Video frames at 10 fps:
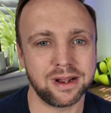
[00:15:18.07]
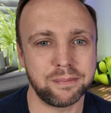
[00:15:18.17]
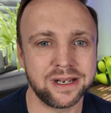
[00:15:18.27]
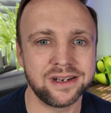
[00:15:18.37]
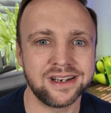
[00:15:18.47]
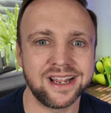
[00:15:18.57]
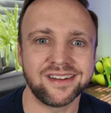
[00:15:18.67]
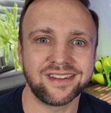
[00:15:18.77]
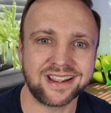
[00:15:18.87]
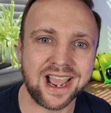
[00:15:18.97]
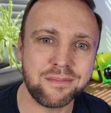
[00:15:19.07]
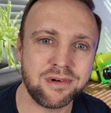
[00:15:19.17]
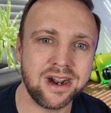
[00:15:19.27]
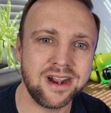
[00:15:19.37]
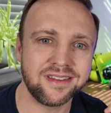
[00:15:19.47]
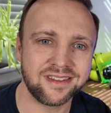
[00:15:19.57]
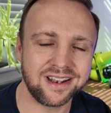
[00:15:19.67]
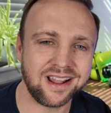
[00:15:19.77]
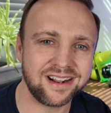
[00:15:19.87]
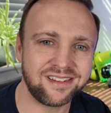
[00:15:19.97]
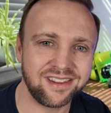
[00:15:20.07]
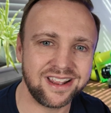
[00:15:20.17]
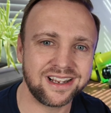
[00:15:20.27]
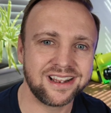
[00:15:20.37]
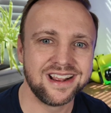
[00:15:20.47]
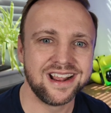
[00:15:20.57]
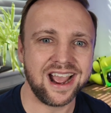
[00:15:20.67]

my opinion is the camera, the lighting,